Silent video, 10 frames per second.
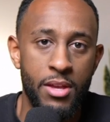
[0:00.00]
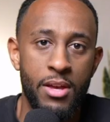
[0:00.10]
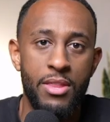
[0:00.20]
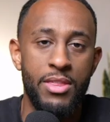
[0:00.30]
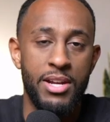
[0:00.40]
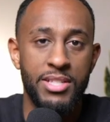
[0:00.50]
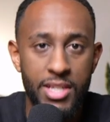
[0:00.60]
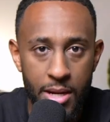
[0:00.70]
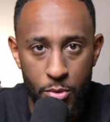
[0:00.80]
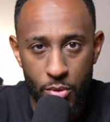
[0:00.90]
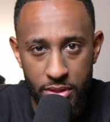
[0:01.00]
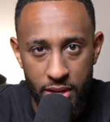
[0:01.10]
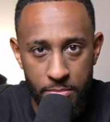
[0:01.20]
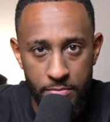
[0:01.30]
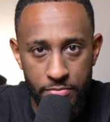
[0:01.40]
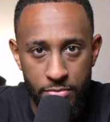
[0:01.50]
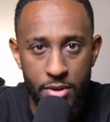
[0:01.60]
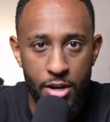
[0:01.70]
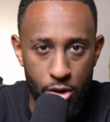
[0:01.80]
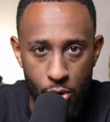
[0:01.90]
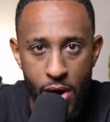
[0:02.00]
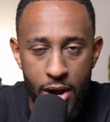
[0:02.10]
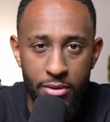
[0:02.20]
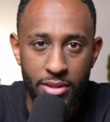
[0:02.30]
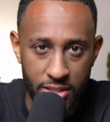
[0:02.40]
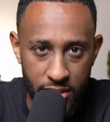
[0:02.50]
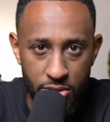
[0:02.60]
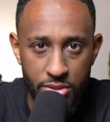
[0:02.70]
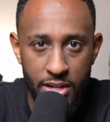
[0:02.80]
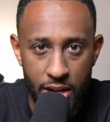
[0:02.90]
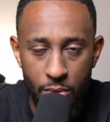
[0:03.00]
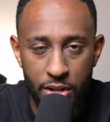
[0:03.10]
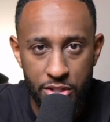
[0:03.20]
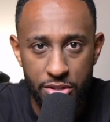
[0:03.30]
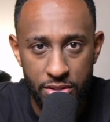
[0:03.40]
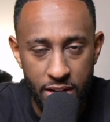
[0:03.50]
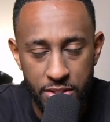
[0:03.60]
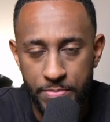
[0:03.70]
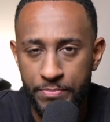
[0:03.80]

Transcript: That is the number one thing, acquiring the skills that a network engineer does.